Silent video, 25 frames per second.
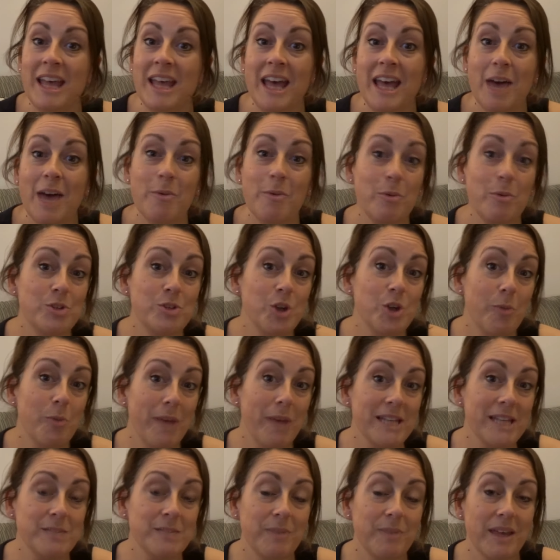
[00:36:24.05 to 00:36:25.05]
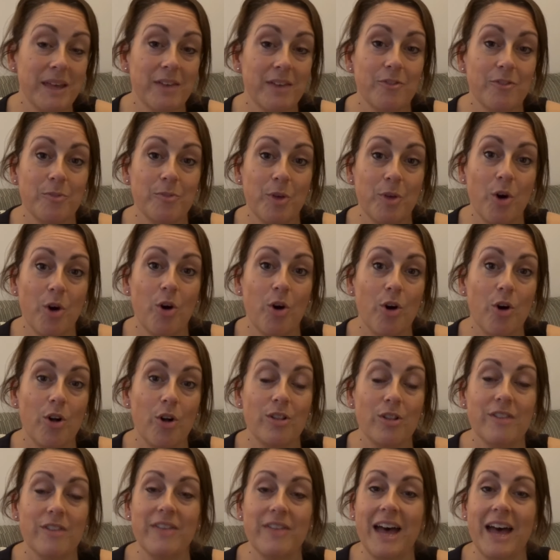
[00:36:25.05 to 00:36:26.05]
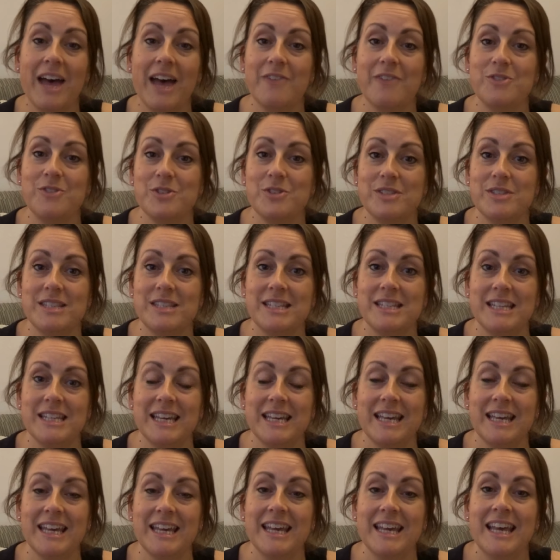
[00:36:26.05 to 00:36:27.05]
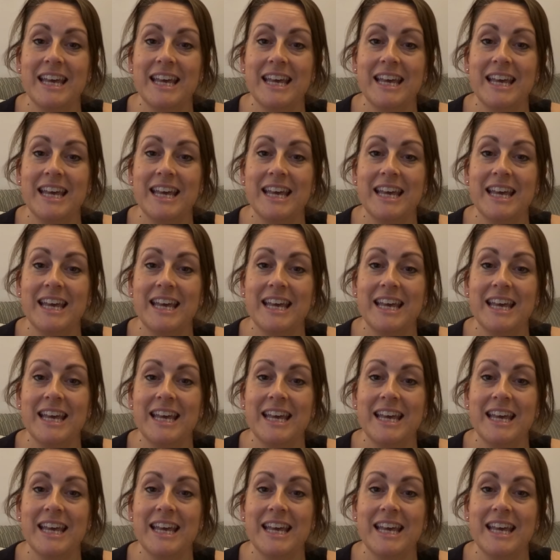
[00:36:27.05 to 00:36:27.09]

And what was your best bit from the haul that I've done today?